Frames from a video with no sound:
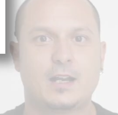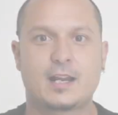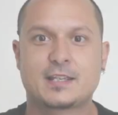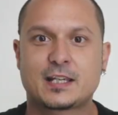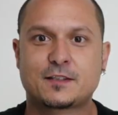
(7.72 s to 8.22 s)
Hi
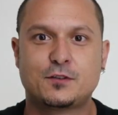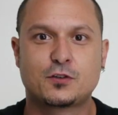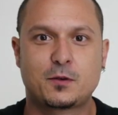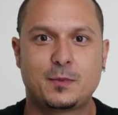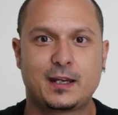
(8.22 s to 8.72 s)
guys, thanks for
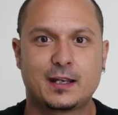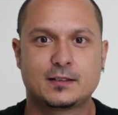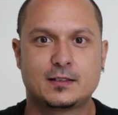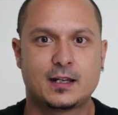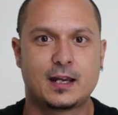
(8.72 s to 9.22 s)
joining me
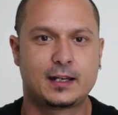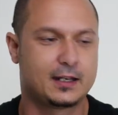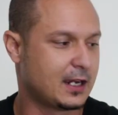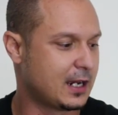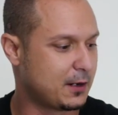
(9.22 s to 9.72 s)
again
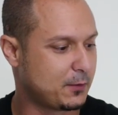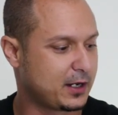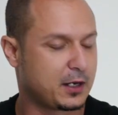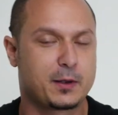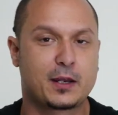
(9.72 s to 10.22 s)
today. We're
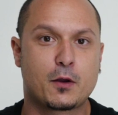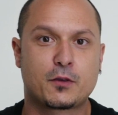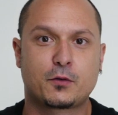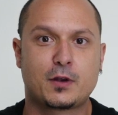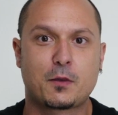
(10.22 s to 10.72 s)
going to be
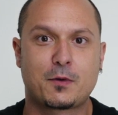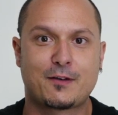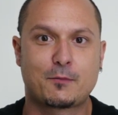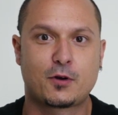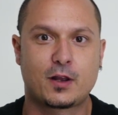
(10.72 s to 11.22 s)
going through another one
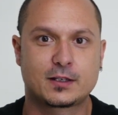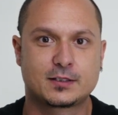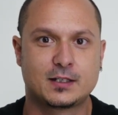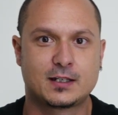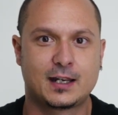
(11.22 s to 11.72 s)
of our
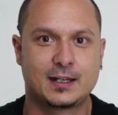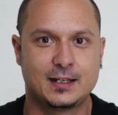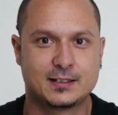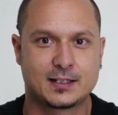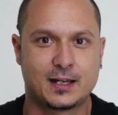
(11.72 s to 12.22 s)
products. Today
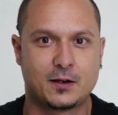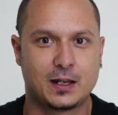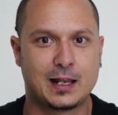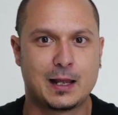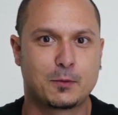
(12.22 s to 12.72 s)
is
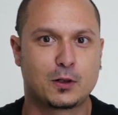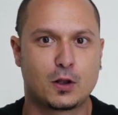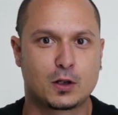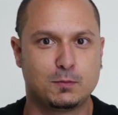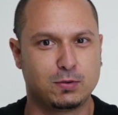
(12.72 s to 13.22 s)
our alarm
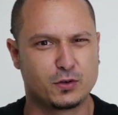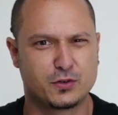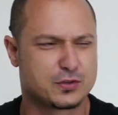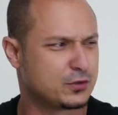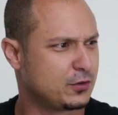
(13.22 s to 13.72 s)
clock
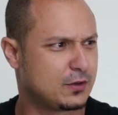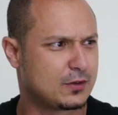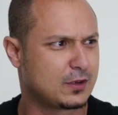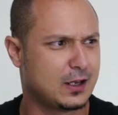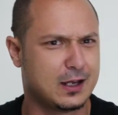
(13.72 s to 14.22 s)

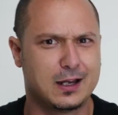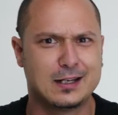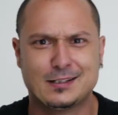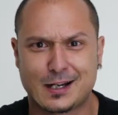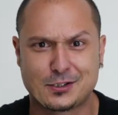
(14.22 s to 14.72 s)
Bluetooth
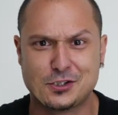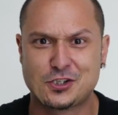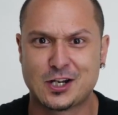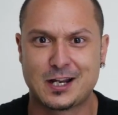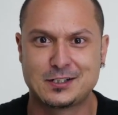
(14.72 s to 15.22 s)
induction
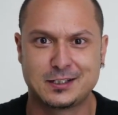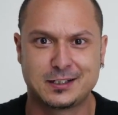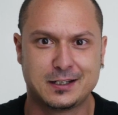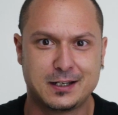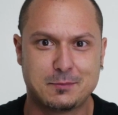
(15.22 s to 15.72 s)

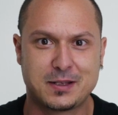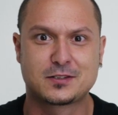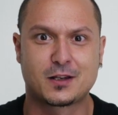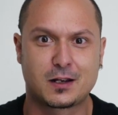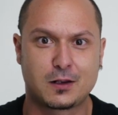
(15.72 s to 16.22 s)
charging
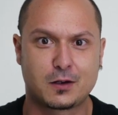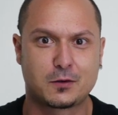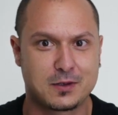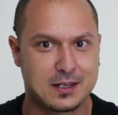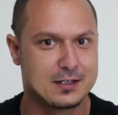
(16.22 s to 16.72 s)
bedside
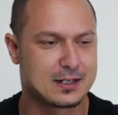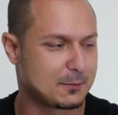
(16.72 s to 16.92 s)
clock with hidden